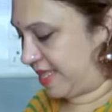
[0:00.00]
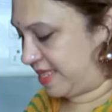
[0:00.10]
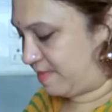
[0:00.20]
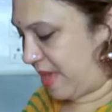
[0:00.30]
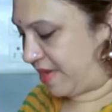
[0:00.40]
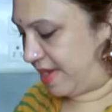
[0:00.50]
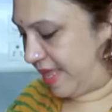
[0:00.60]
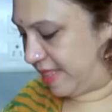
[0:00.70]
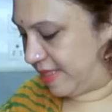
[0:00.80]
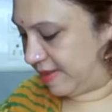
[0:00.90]
Let's
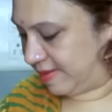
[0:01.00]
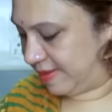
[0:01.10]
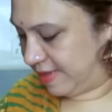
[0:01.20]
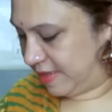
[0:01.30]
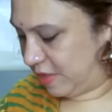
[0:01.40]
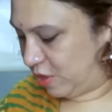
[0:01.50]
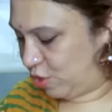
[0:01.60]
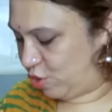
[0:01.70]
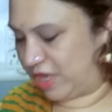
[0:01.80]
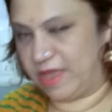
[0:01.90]
marinate the
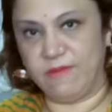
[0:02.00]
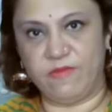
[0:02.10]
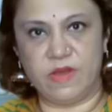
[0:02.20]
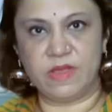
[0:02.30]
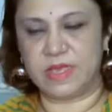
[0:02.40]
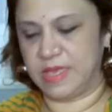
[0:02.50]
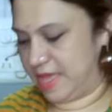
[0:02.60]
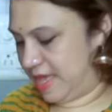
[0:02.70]
chicken first.